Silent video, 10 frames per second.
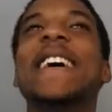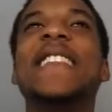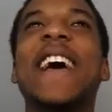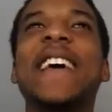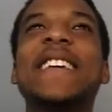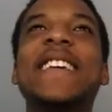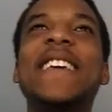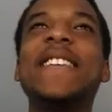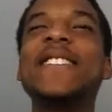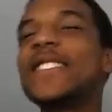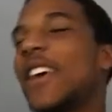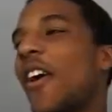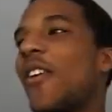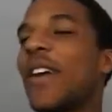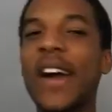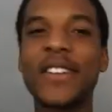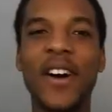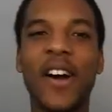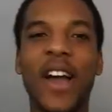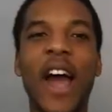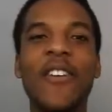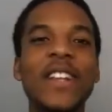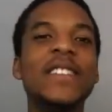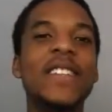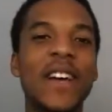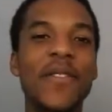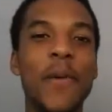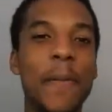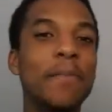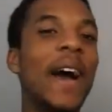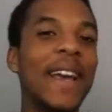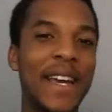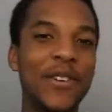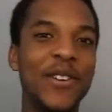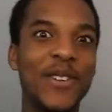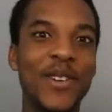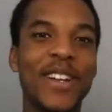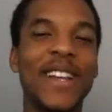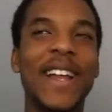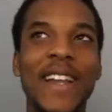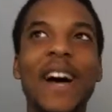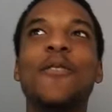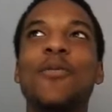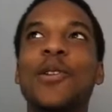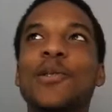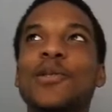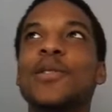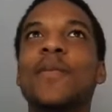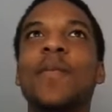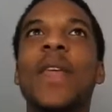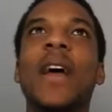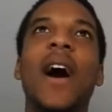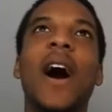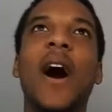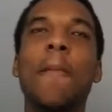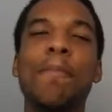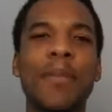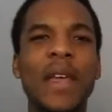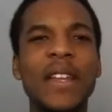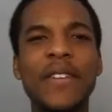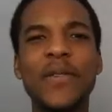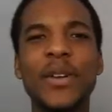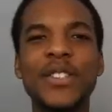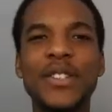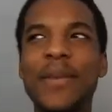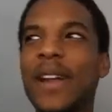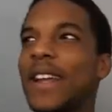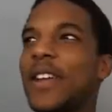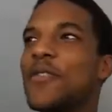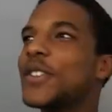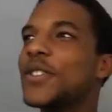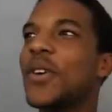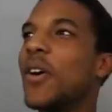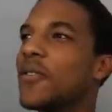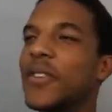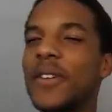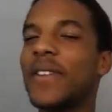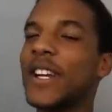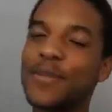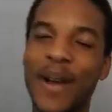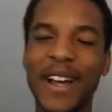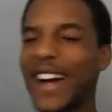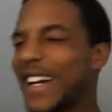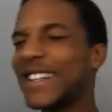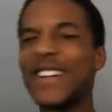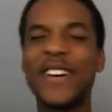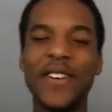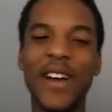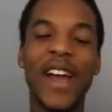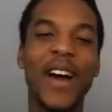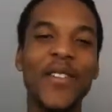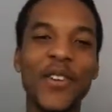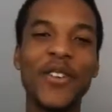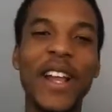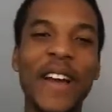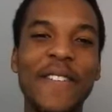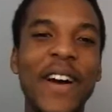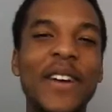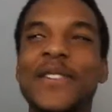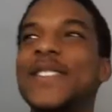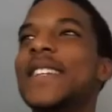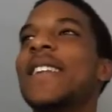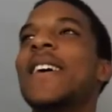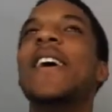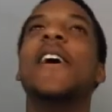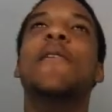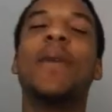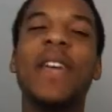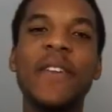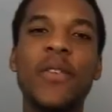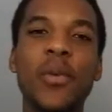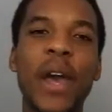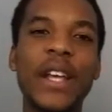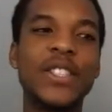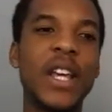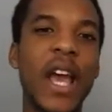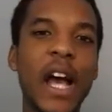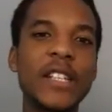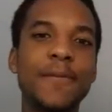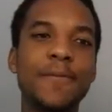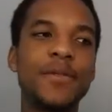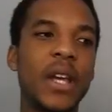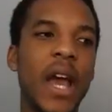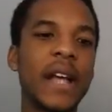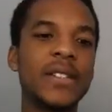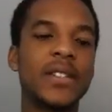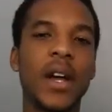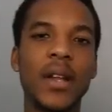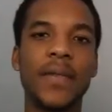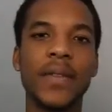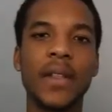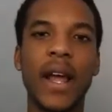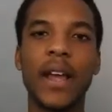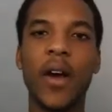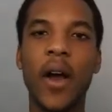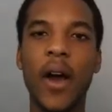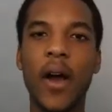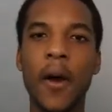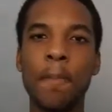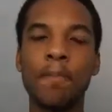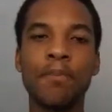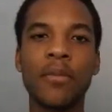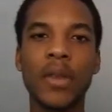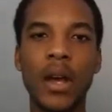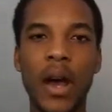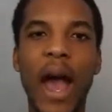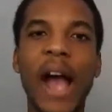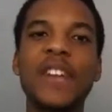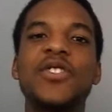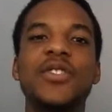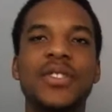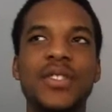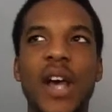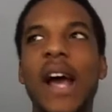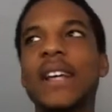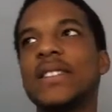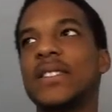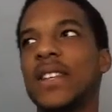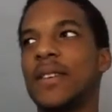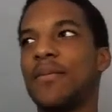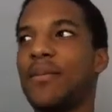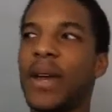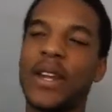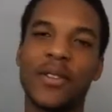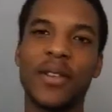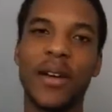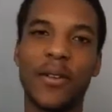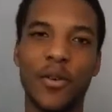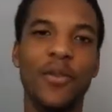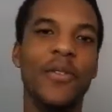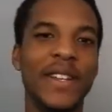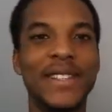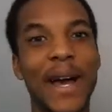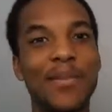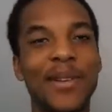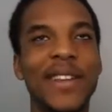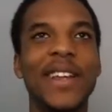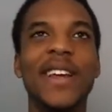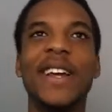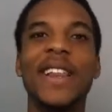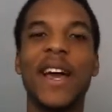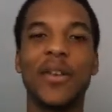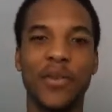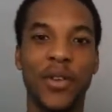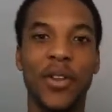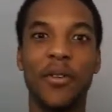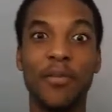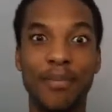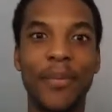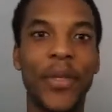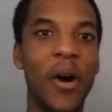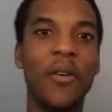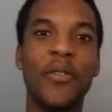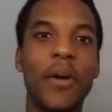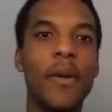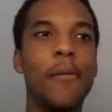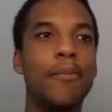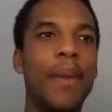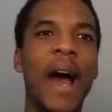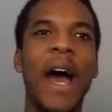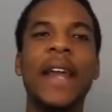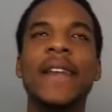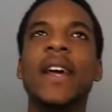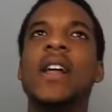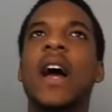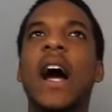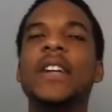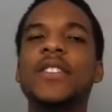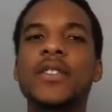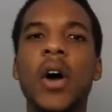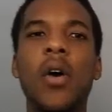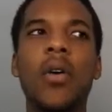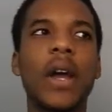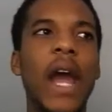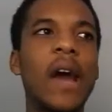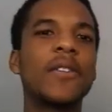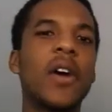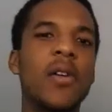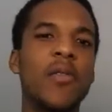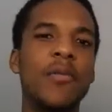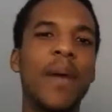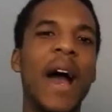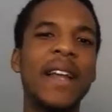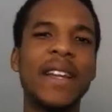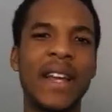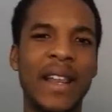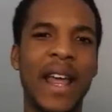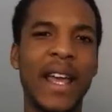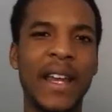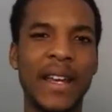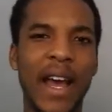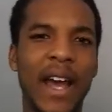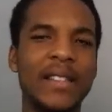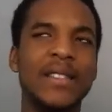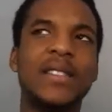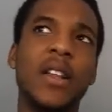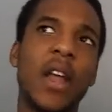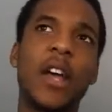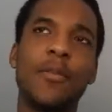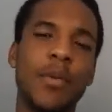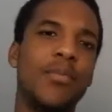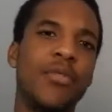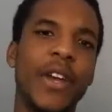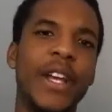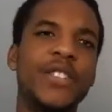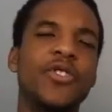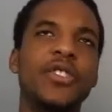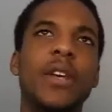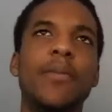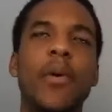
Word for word: Like you, just her whole character arc. I really did love it when Bang killed her. Not gonna lie, that was pretty awesome. Um, and even when she met like the original girlfriend in the flashback, I don't know. I'm not really a fan of Scylla, but either way, she has she has done like her her actions has made cool things happen like you know the whole thing about Ban and just the whole character arc with Ban, Elaine, and Scylla has been pretty interesting.